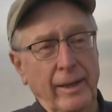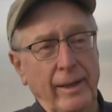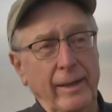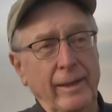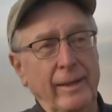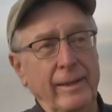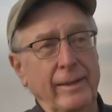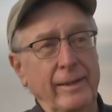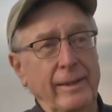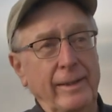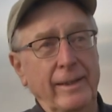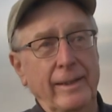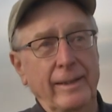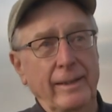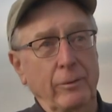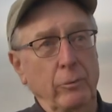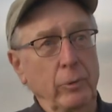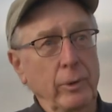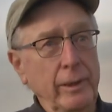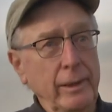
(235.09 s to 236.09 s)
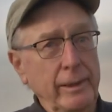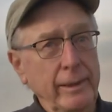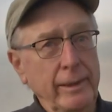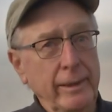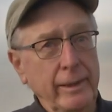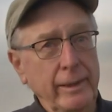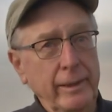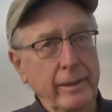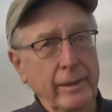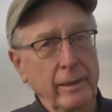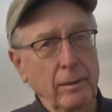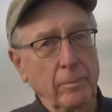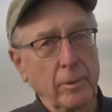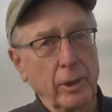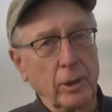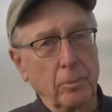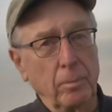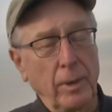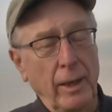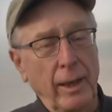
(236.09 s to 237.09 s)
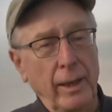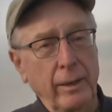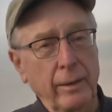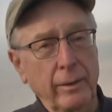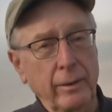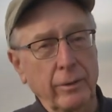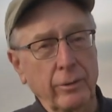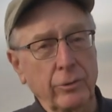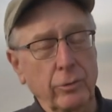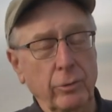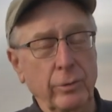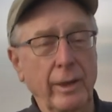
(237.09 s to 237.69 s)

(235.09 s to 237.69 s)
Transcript: and it really needed a bigger pot. So